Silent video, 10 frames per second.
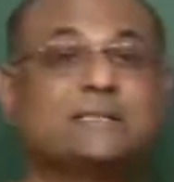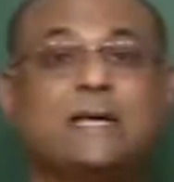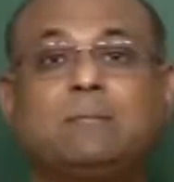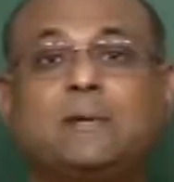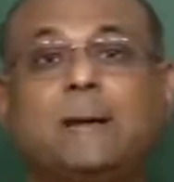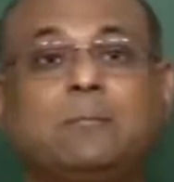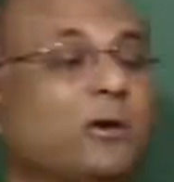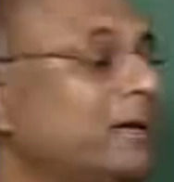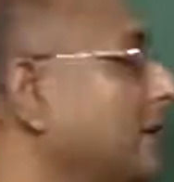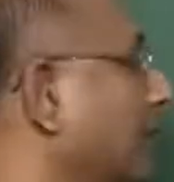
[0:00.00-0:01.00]
the same time
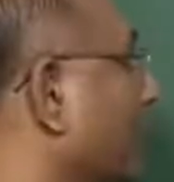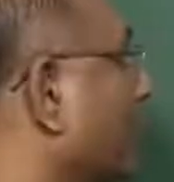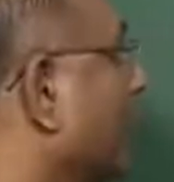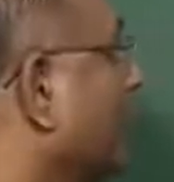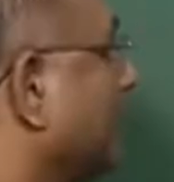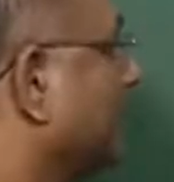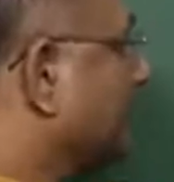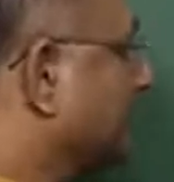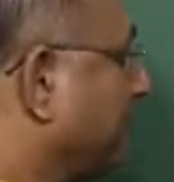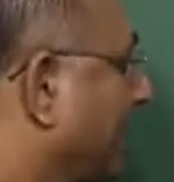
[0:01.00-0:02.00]
to hit the ground.
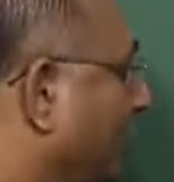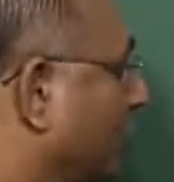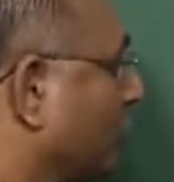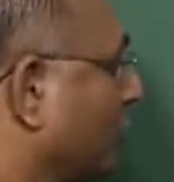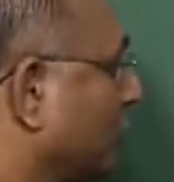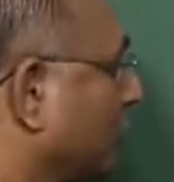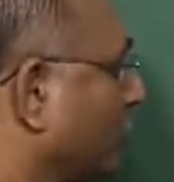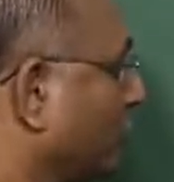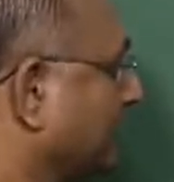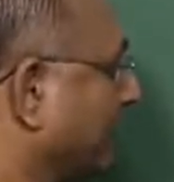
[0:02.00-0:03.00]
If this fellow took
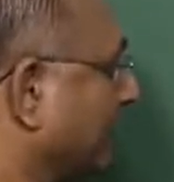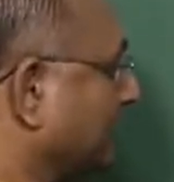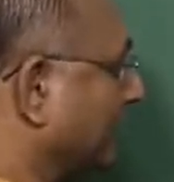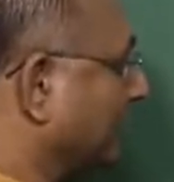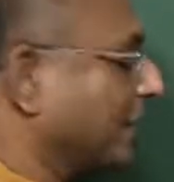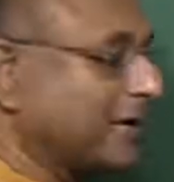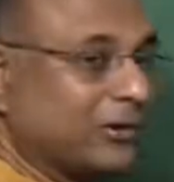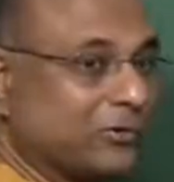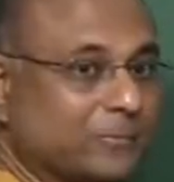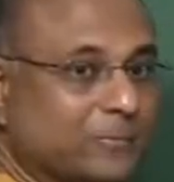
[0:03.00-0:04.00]
two seconds to hit the
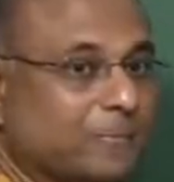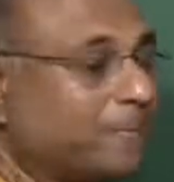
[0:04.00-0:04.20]
ground,